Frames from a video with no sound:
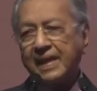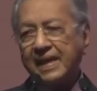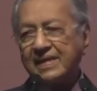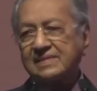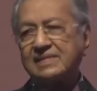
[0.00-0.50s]

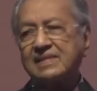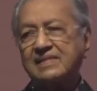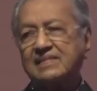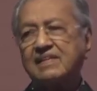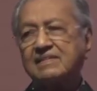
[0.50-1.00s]
As the
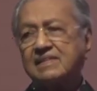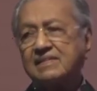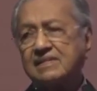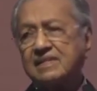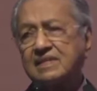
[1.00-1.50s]

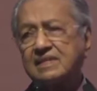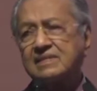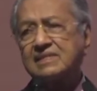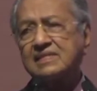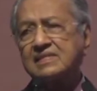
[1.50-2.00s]
statistical
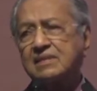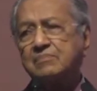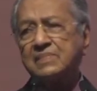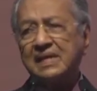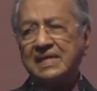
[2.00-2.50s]

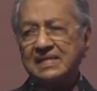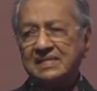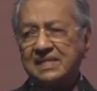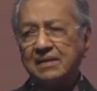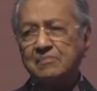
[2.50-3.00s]
system
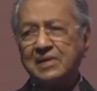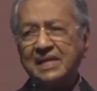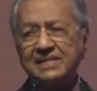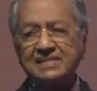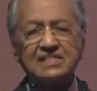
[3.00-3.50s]

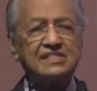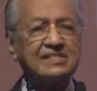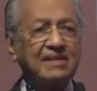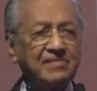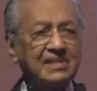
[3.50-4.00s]
celebrates its
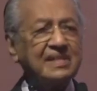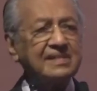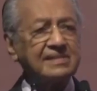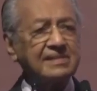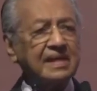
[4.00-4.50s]

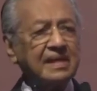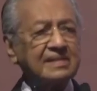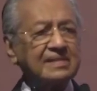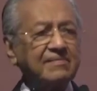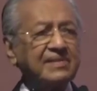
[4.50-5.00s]

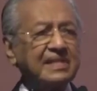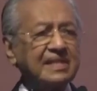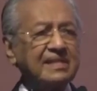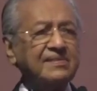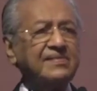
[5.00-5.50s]

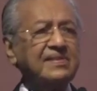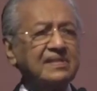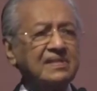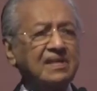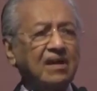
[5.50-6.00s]
70th
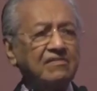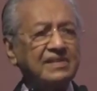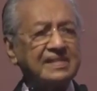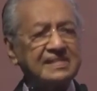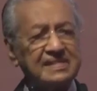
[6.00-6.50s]
year of
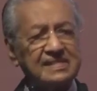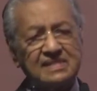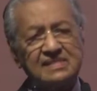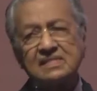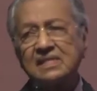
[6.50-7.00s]

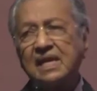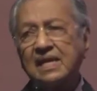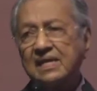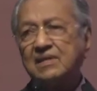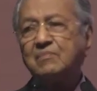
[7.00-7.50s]
existence
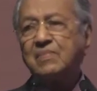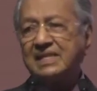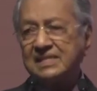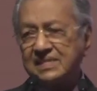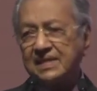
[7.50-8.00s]
in
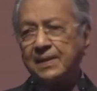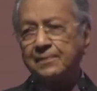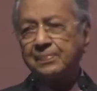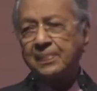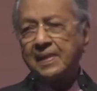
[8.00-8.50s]
Malaysia,
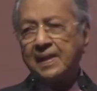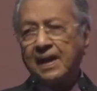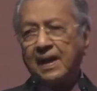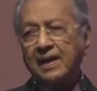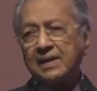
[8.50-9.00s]

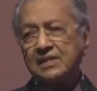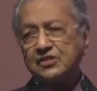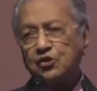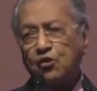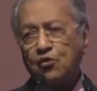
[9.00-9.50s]
I
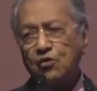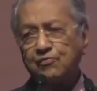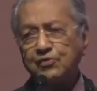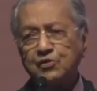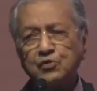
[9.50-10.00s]
urge all
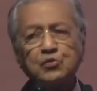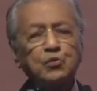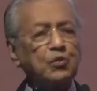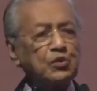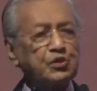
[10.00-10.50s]
of you
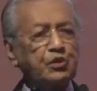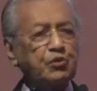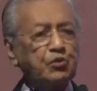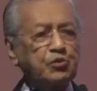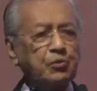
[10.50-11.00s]
to
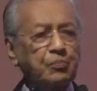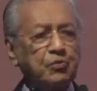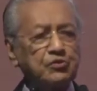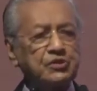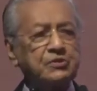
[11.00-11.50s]
continue to
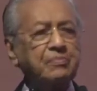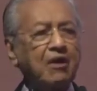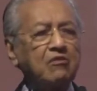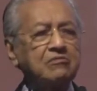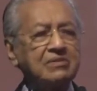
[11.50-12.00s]
push
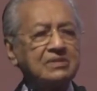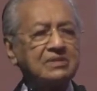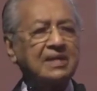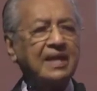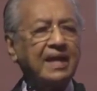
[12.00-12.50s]

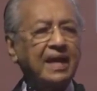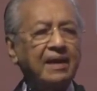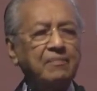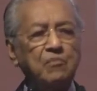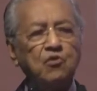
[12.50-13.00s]
boundaries
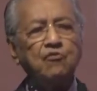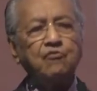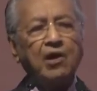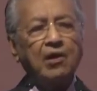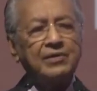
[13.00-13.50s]
and move
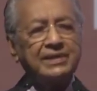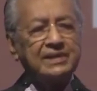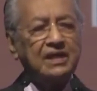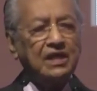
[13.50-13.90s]
forward